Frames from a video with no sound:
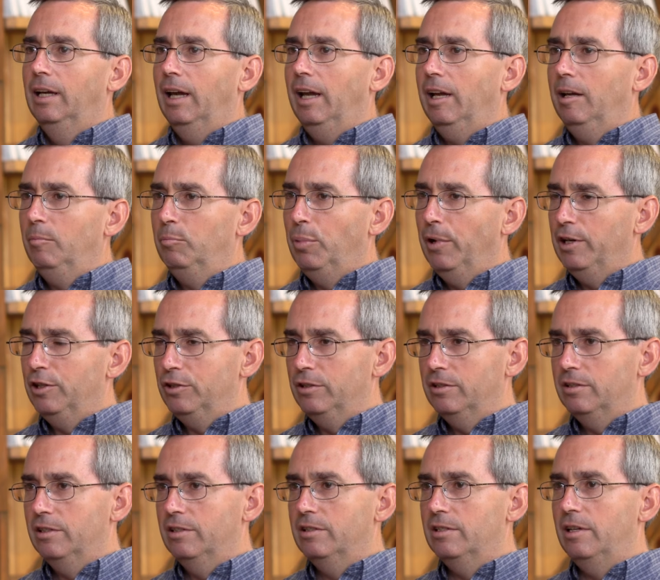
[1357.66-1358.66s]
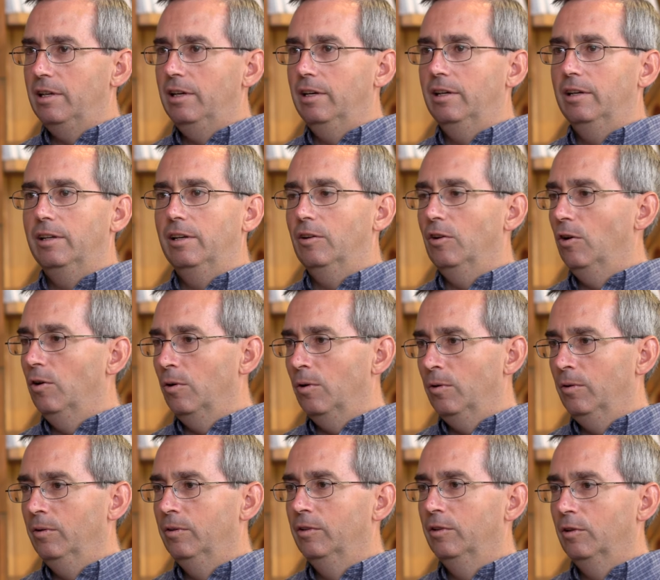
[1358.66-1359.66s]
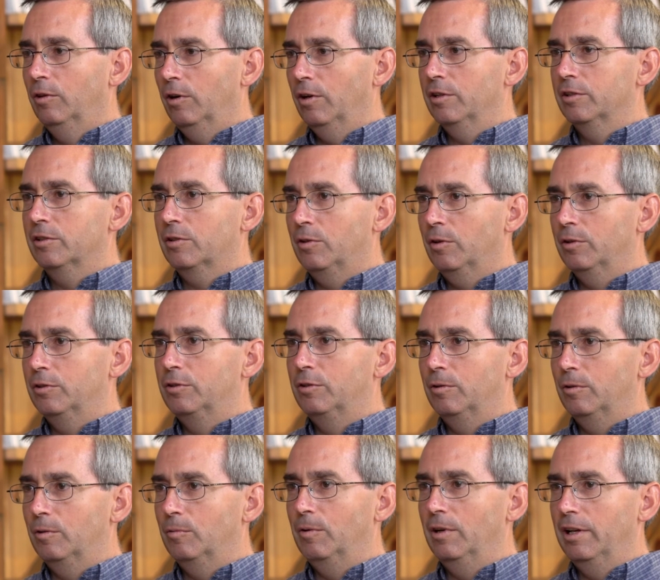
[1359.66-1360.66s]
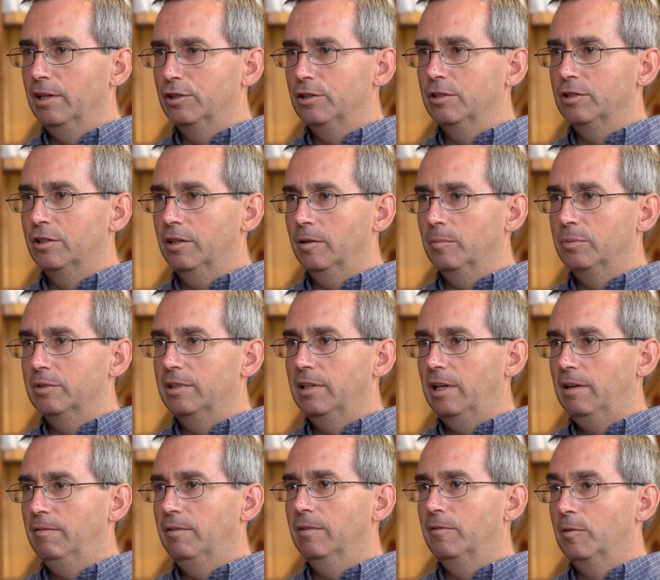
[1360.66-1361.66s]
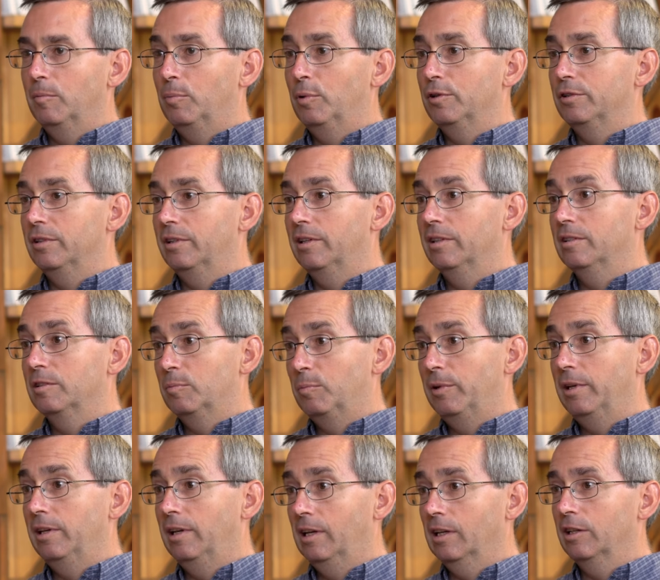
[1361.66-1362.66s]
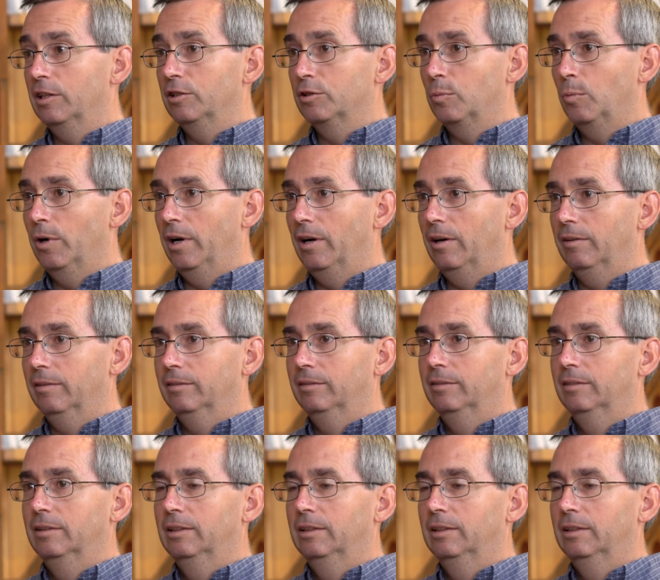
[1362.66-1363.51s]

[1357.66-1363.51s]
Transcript: And patience is needed in all cross cultural relationships, even if the person can speak English well.